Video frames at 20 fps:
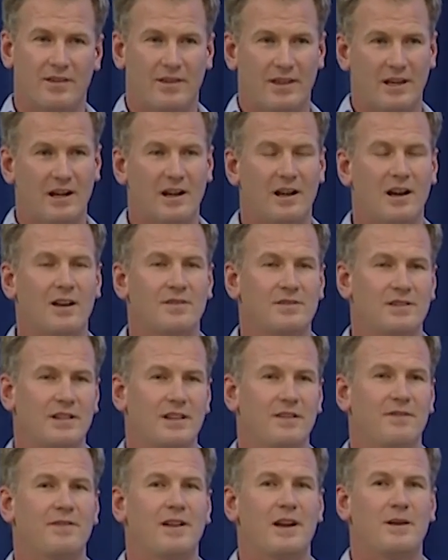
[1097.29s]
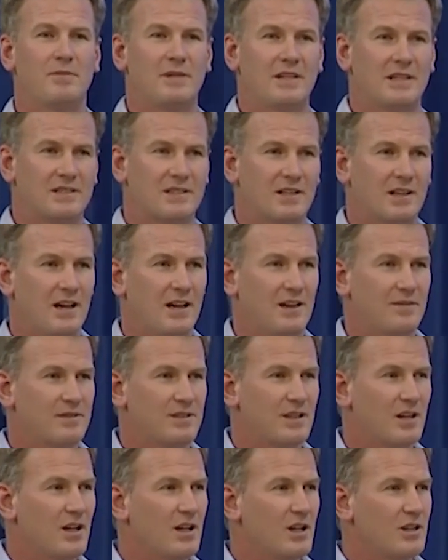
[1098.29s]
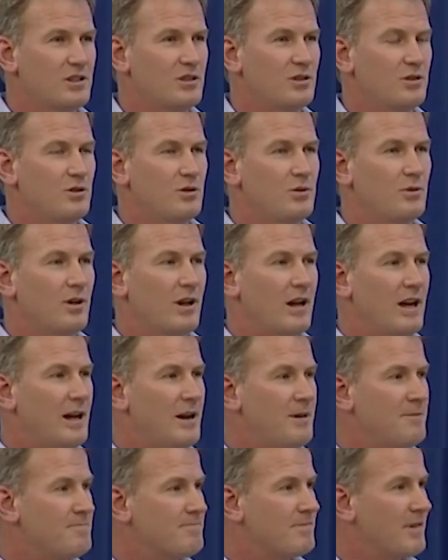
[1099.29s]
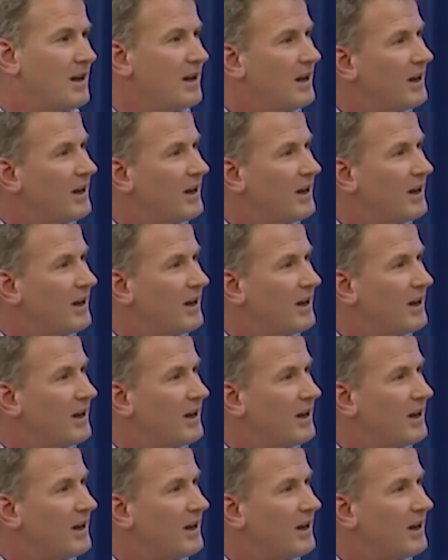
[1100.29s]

their lives and their families' lives to um,